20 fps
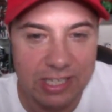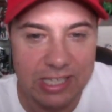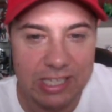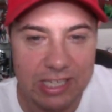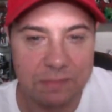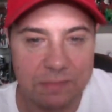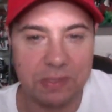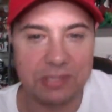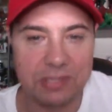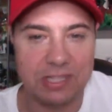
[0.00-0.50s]

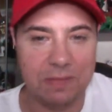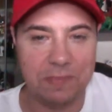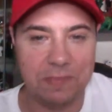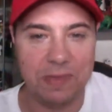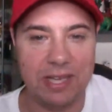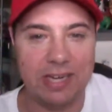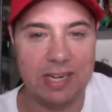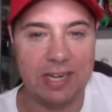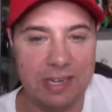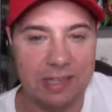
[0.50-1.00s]
but they made
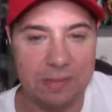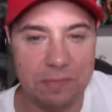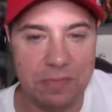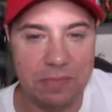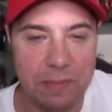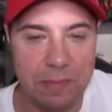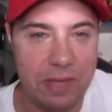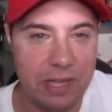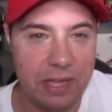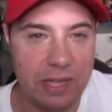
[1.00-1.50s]

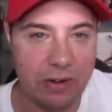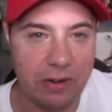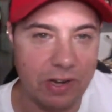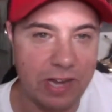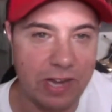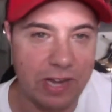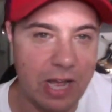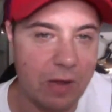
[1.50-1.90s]
her a coward.